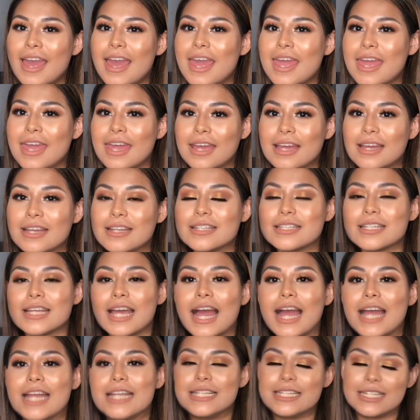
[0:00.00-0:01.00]
and
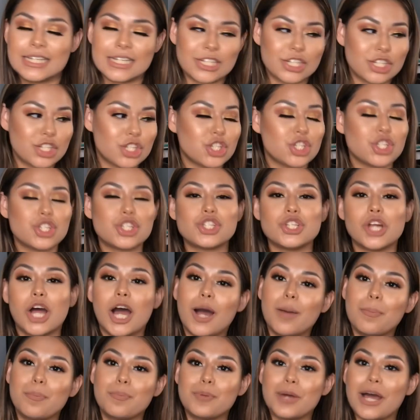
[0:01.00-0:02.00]
I did
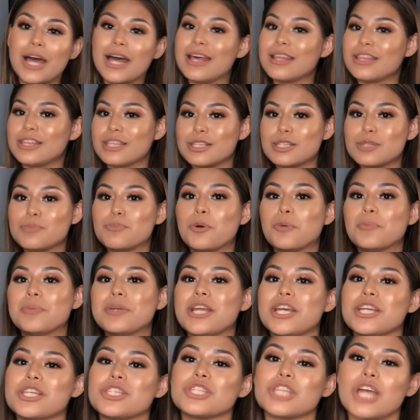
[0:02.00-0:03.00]
stop at this
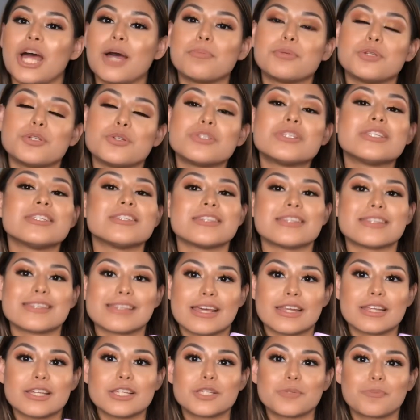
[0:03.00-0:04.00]
moment. I stopped using the
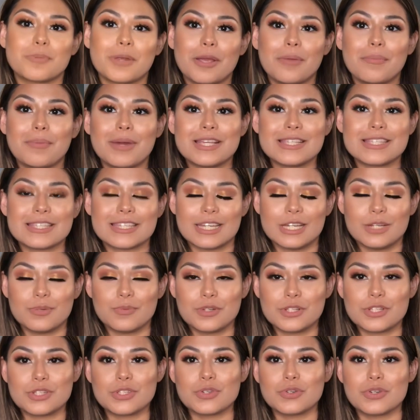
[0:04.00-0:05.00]
setting spray. My skin
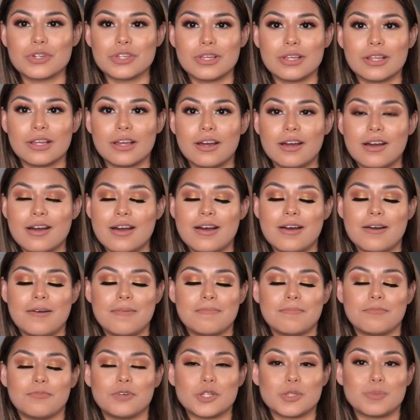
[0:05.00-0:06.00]
was doing
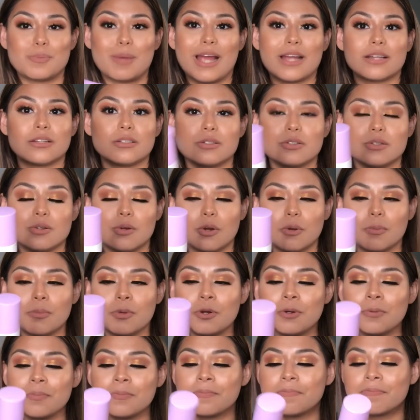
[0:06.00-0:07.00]
was back to
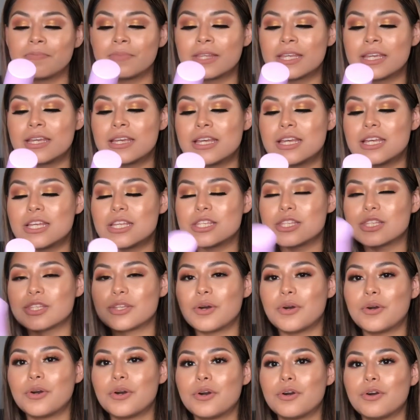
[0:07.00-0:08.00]
normal,
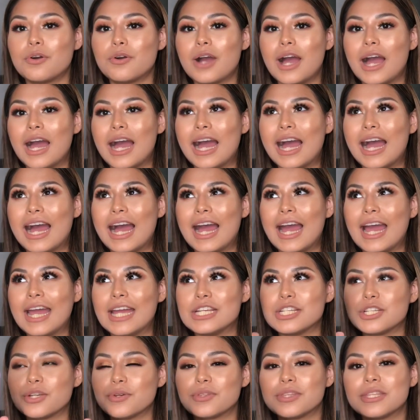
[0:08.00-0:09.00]
so I
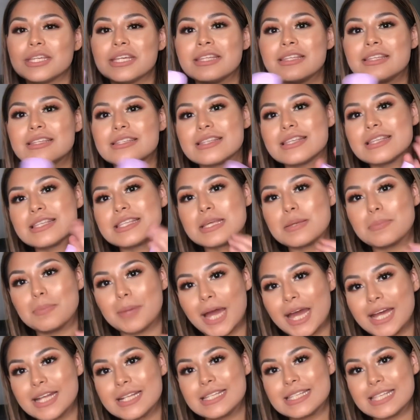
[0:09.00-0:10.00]
don't think this is a
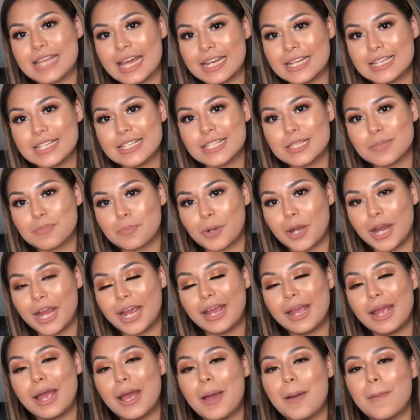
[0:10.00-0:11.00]
bad setting
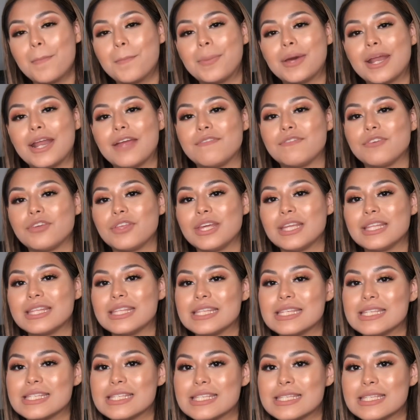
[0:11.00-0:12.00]
spray. But I feel like
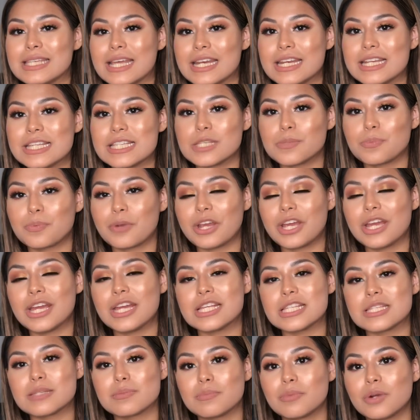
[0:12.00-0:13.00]
this setting spray
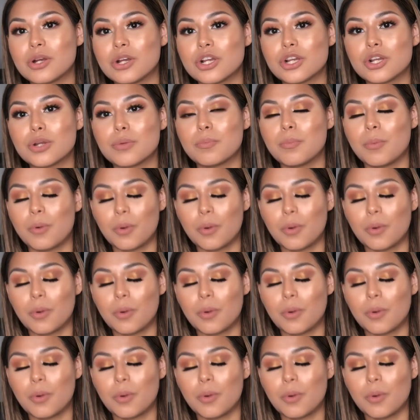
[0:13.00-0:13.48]
is more